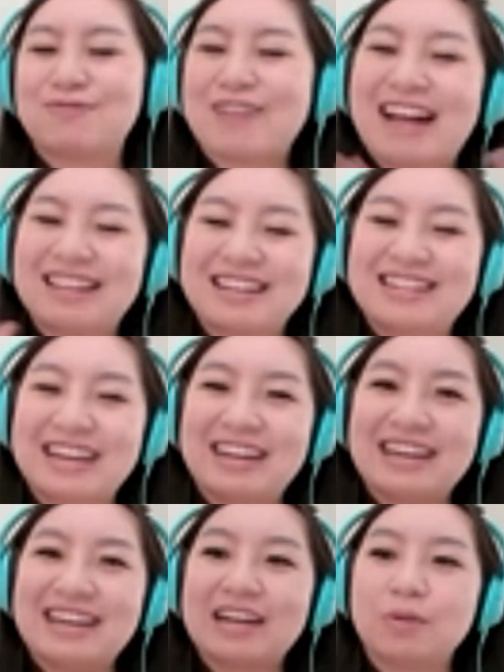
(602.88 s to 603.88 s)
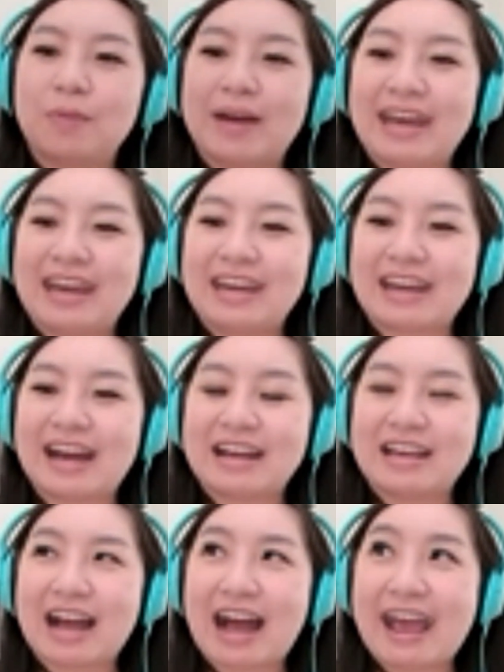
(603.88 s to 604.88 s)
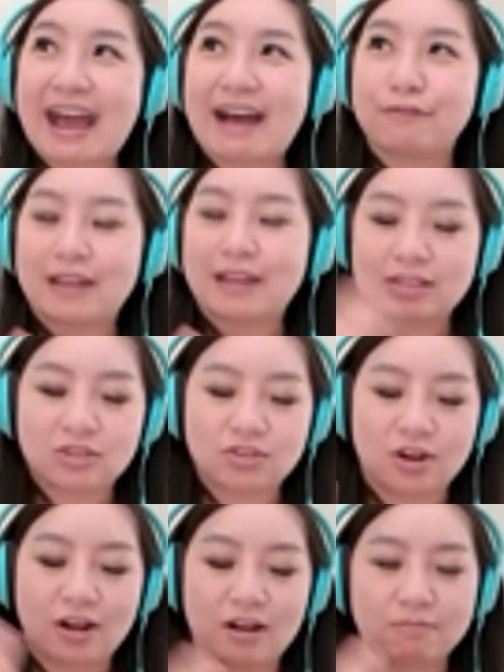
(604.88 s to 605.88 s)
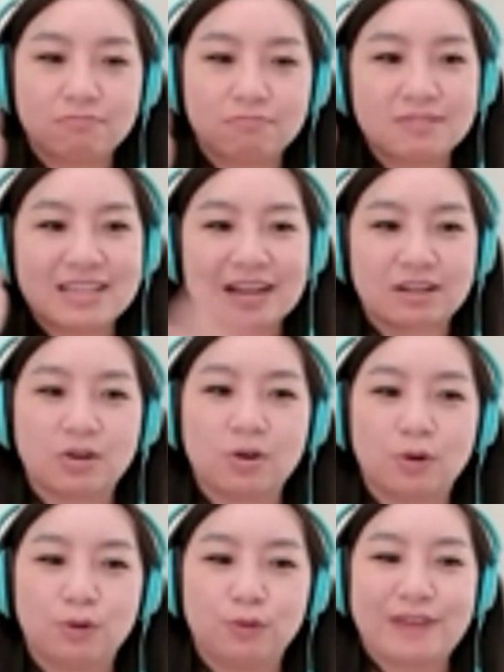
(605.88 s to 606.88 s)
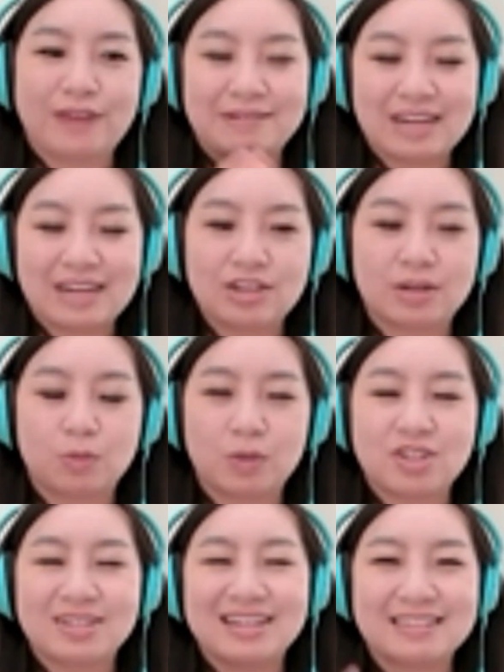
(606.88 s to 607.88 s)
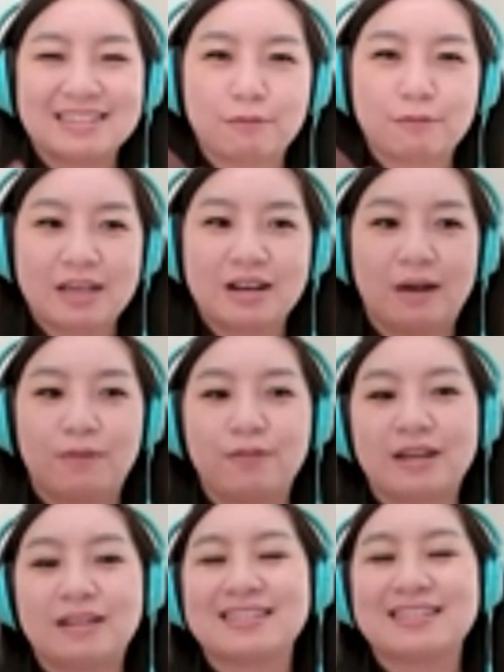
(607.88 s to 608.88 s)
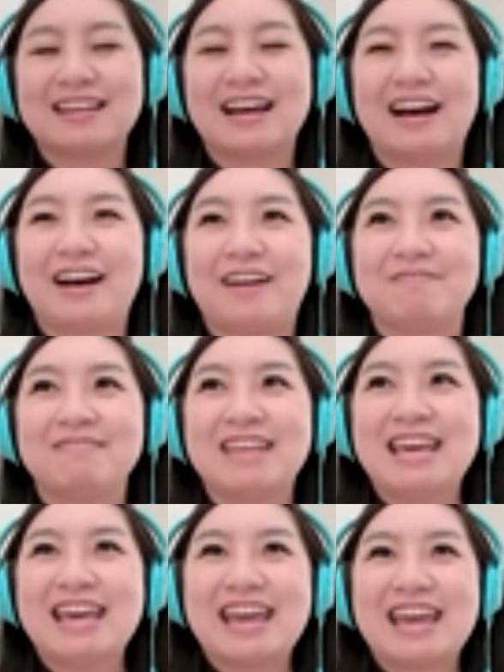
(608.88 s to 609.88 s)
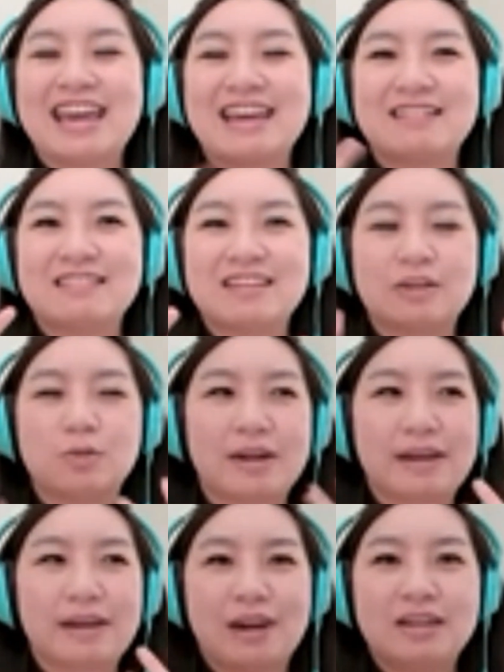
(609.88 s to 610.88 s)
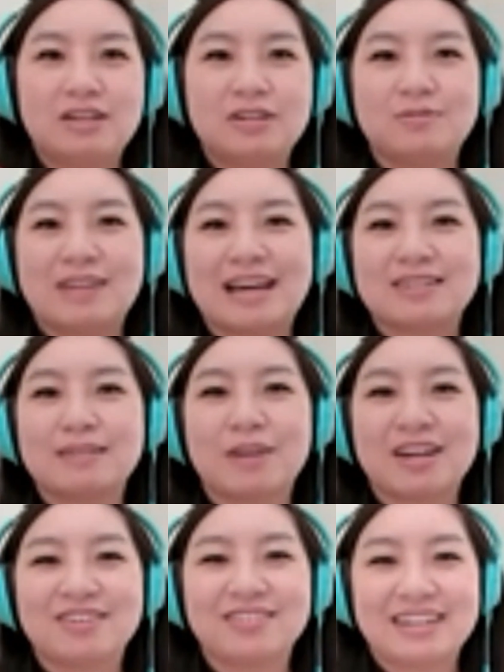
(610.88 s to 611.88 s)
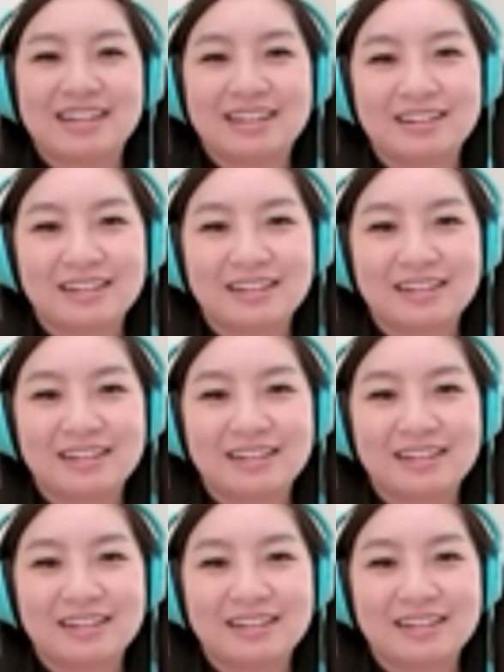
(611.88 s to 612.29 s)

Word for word: validating in a way that i have that strong technical foundation which does give me confidence um, in you know whatever i do next in my career